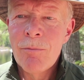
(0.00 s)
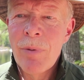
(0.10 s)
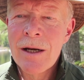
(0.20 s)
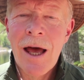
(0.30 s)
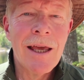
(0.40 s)

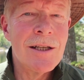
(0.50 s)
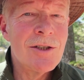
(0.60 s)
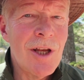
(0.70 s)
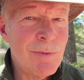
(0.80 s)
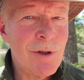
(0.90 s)
But I can
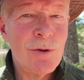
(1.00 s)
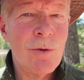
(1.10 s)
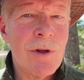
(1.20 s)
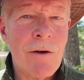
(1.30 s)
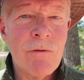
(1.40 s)

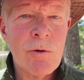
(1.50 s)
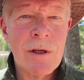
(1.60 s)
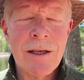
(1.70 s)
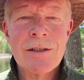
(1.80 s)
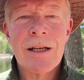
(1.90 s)
substitute that
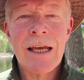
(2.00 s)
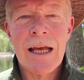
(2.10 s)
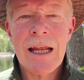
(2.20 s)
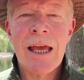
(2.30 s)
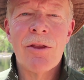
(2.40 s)
very easily.
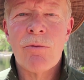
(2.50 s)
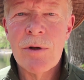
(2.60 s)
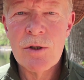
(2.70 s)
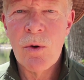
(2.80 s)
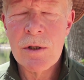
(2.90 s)
And I had
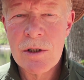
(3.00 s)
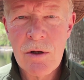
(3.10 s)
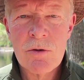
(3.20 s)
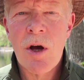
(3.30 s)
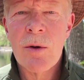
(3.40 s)
three choices.
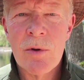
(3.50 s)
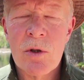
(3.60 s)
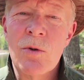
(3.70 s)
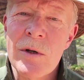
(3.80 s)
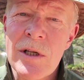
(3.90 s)
I'll talk about
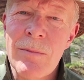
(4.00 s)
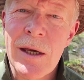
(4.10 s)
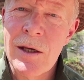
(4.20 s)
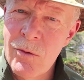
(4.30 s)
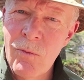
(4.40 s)
the choice I
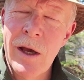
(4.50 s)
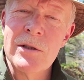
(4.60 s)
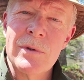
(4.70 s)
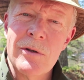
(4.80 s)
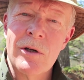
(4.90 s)
made
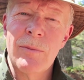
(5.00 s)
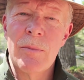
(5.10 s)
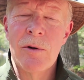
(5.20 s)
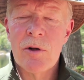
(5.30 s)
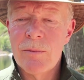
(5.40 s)
as we start to
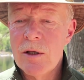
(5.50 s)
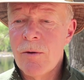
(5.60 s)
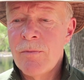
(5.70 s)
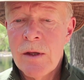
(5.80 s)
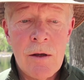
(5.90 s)
prepare the
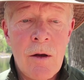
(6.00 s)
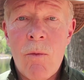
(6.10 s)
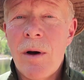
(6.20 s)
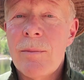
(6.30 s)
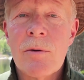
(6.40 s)
meal.
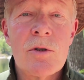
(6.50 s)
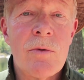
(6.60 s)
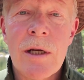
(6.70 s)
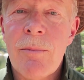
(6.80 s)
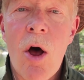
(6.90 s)
What about
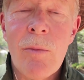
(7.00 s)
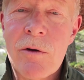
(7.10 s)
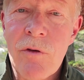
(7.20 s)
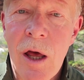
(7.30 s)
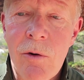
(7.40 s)
straight up
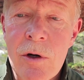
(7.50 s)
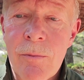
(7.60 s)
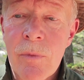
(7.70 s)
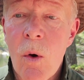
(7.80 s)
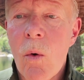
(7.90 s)
almond flour?
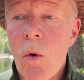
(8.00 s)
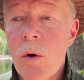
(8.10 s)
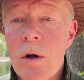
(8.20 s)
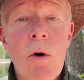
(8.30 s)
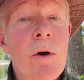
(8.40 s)

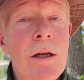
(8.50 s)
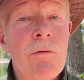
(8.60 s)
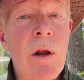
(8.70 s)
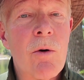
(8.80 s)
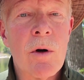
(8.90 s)
or
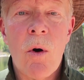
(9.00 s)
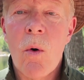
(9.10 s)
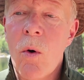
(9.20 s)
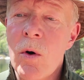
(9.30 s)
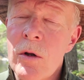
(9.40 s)
coconut flour
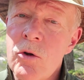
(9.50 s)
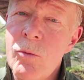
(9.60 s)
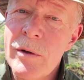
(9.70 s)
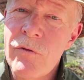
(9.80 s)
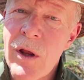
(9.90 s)
or
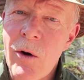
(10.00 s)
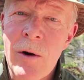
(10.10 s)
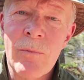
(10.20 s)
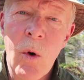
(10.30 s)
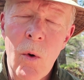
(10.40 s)
lupin
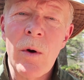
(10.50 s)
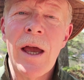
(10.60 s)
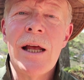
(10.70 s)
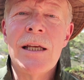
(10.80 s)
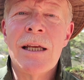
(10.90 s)
flour or
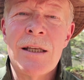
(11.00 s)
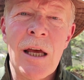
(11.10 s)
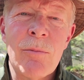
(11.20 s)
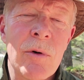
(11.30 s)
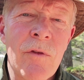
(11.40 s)
any
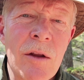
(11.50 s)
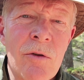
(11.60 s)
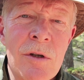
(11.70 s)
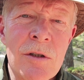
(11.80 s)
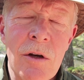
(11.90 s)
number of
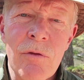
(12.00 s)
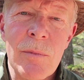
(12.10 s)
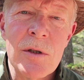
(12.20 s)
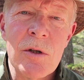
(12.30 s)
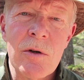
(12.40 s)
other
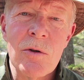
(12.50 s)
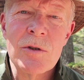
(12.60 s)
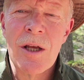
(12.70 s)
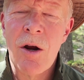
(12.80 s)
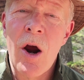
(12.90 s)
different
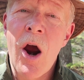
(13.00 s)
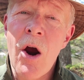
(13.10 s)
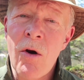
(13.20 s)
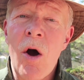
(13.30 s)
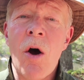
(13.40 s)
materials that
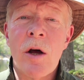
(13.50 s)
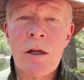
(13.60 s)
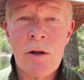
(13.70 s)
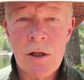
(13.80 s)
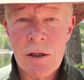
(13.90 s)
are
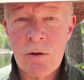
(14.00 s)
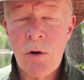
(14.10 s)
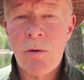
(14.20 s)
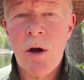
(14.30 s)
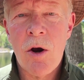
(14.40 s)
on the
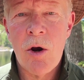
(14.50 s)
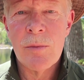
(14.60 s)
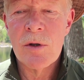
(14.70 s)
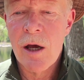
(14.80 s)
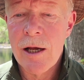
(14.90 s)
low
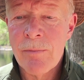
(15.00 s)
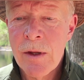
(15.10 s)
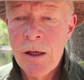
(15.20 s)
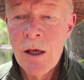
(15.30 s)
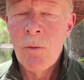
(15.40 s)
carb diet.
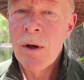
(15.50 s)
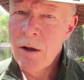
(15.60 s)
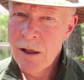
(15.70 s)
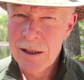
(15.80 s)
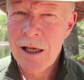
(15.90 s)

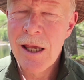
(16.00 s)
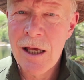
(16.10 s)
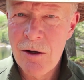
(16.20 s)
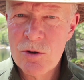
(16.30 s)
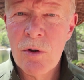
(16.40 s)
Well,
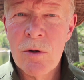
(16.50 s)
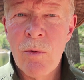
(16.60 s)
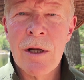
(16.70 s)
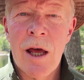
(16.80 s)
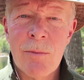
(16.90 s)
again, I'll show you
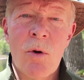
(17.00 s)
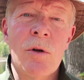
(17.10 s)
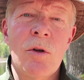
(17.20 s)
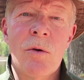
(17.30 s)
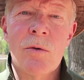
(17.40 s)
what I'm
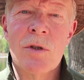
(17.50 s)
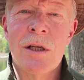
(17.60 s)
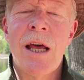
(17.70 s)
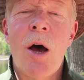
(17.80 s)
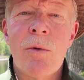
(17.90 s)
going to use
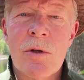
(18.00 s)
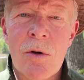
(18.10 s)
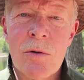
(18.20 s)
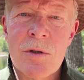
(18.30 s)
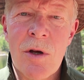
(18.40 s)
and how it
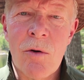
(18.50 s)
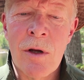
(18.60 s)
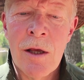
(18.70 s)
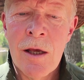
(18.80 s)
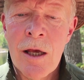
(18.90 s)
turns
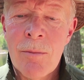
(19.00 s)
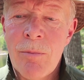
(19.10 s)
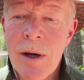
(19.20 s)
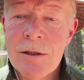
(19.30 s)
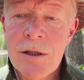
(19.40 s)
out.
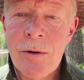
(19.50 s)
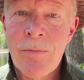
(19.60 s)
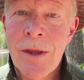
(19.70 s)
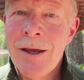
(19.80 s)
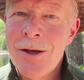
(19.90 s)
But uh,
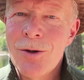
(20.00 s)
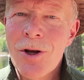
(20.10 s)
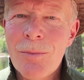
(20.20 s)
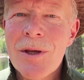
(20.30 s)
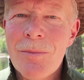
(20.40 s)
you're
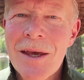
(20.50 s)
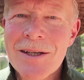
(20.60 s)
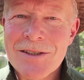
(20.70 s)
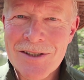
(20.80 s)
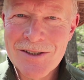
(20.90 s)
going to be
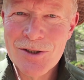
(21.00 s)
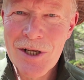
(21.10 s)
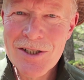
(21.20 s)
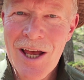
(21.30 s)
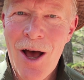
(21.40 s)
amazed
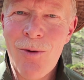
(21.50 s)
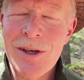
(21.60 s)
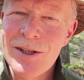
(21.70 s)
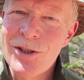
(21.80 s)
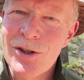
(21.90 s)
just how
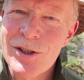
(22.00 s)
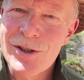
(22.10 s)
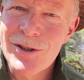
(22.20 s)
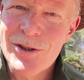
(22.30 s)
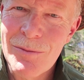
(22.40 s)
easy
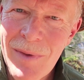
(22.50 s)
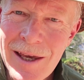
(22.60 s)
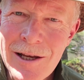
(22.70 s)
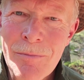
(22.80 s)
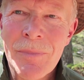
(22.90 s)
this is to
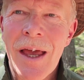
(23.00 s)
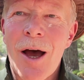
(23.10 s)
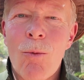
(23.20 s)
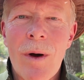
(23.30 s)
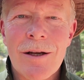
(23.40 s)
make,
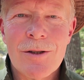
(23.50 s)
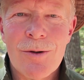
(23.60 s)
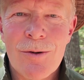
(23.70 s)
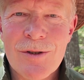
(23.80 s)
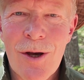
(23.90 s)
how well it
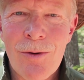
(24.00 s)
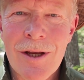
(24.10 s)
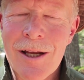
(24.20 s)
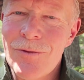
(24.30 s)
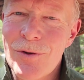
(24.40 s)
turns
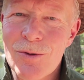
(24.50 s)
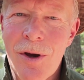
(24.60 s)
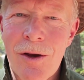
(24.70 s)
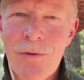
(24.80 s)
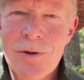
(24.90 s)
out, and if you
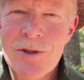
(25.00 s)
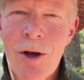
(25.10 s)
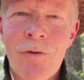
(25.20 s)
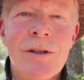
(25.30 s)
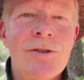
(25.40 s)
try for
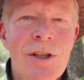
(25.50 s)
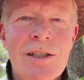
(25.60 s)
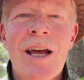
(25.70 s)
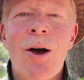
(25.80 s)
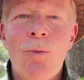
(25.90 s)
yourself,
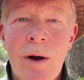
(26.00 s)
just how